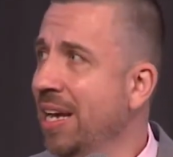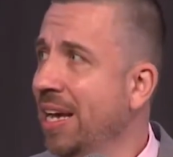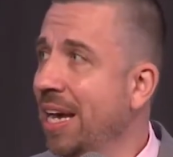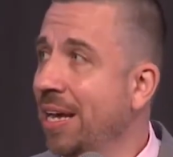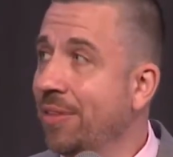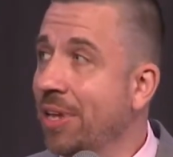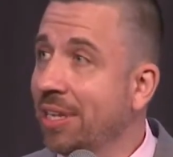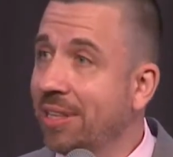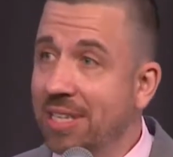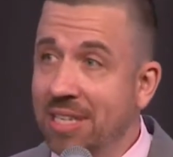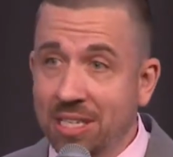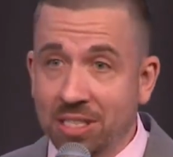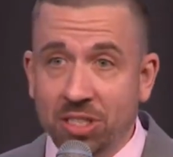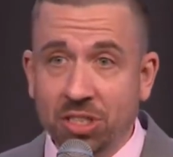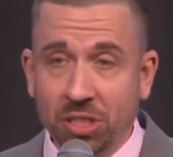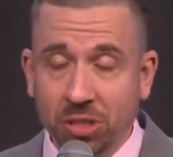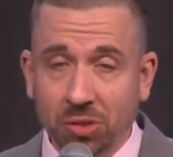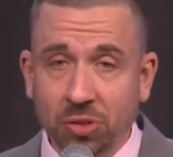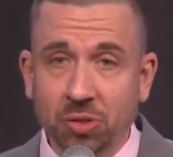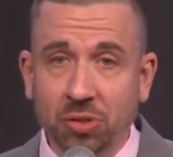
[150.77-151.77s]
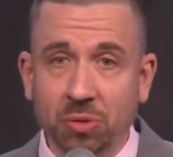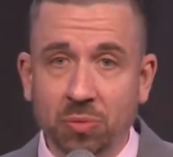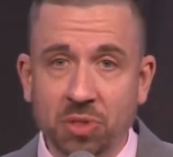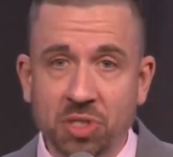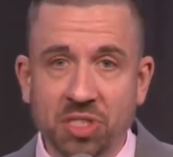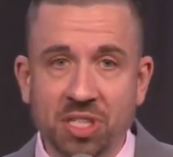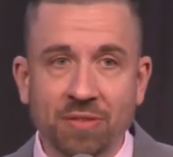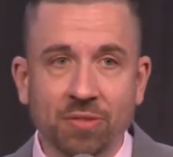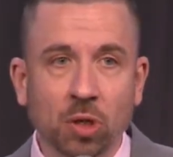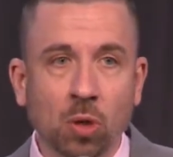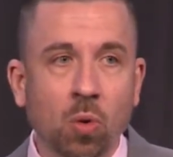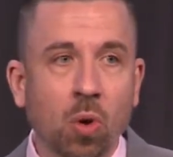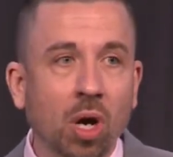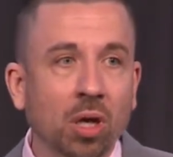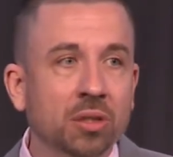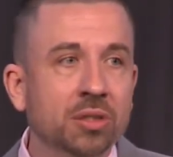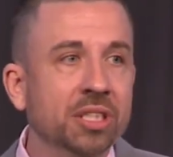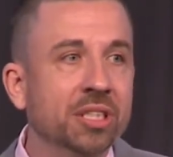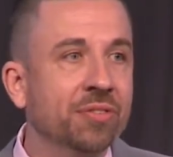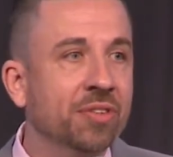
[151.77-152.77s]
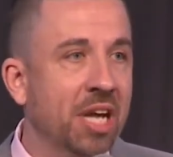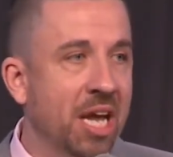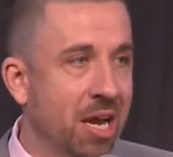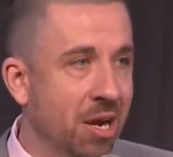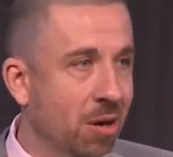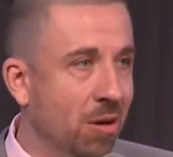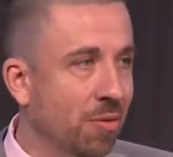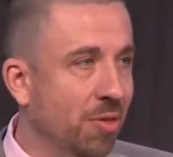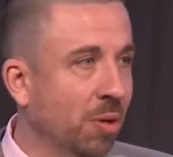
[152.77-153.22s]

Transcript: and that these children receive the quality of care